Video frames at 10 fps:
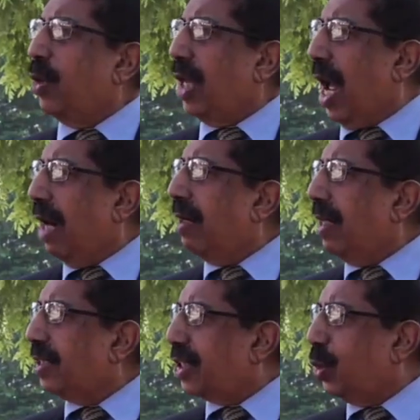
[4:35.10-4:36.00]
were about
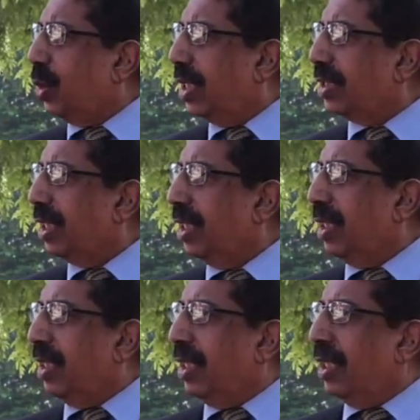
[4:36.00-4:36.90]
100
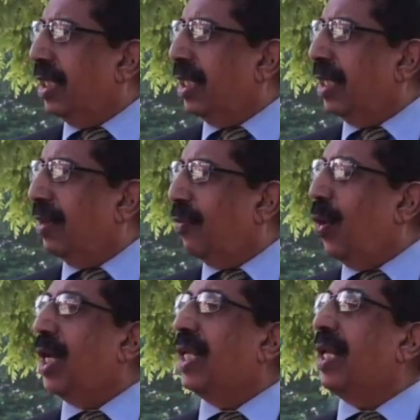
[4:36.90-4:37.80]
students
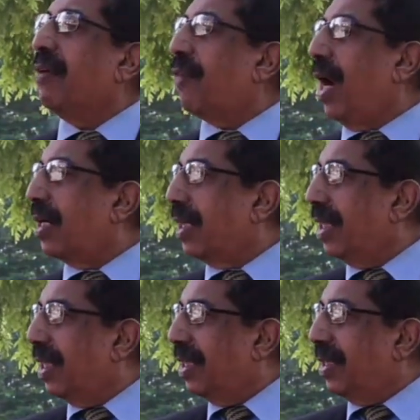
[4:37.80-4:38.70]
falling in
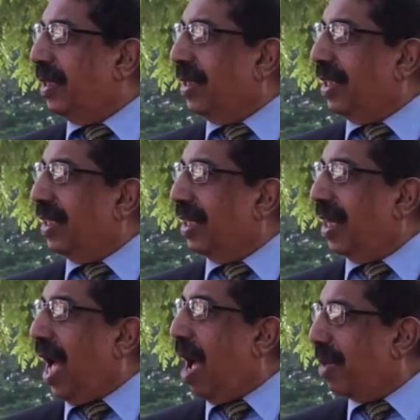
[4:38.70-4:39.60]
front of the
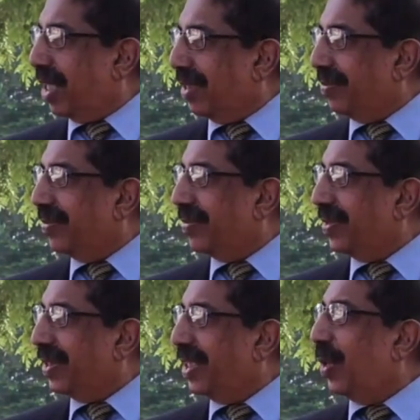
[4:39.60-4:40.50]
armory,
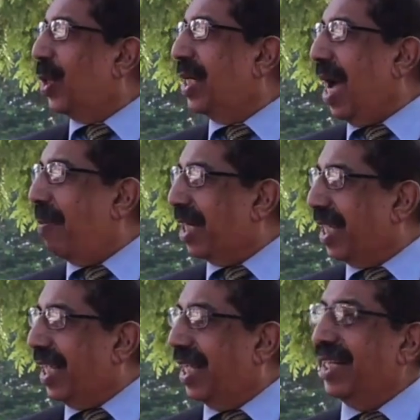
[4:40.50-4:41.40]
the old
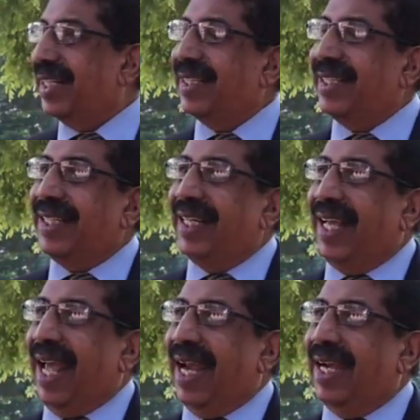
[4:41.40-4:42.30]
armory here.
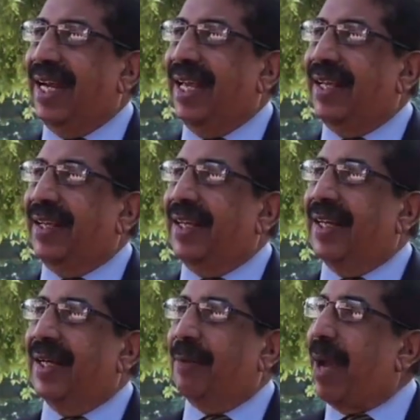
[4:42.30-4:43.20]
And
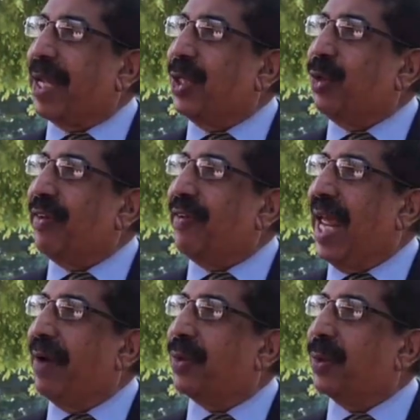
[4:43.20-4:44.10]
mind you,
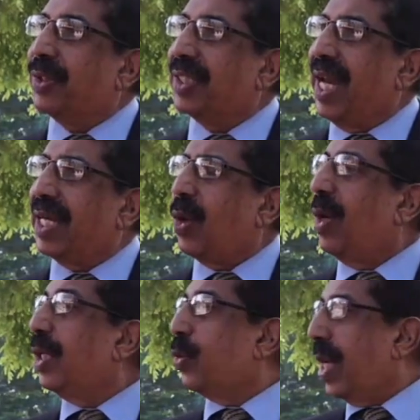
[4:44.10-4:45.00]
we will have to
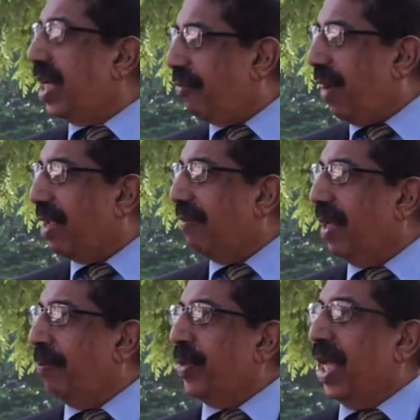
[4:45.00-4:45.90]
select only
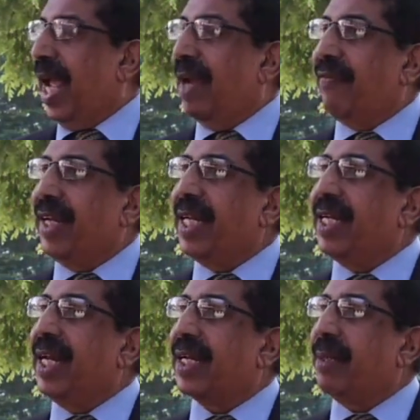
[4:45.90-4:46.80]
25, and
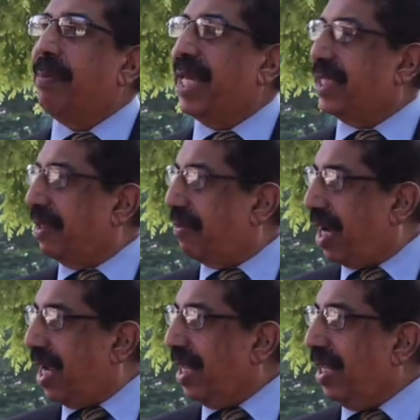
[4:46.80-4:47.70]
we did little
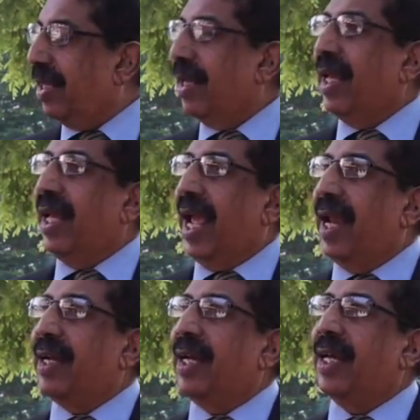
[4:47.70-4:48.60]
basic training
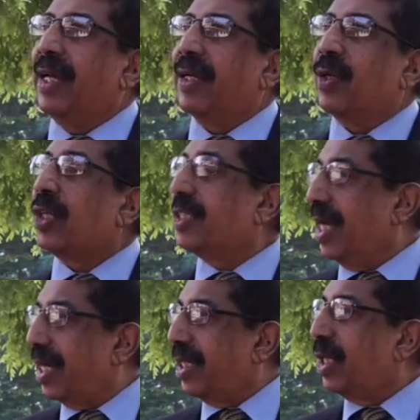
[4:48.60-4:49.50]
and
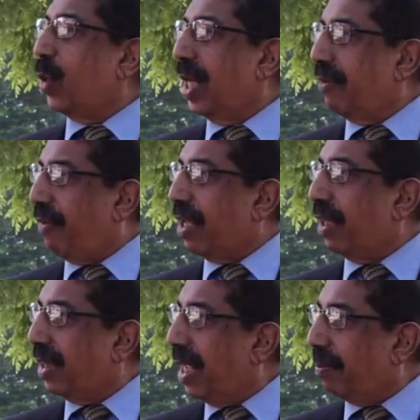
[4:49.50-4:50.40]
got selected
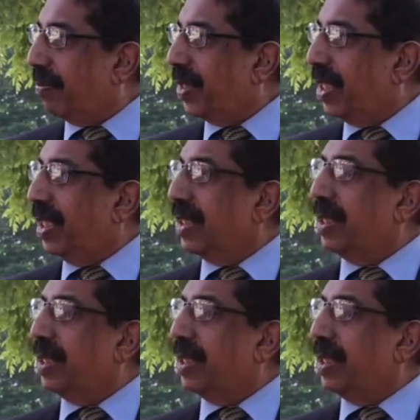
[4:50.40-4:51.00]
25 of them,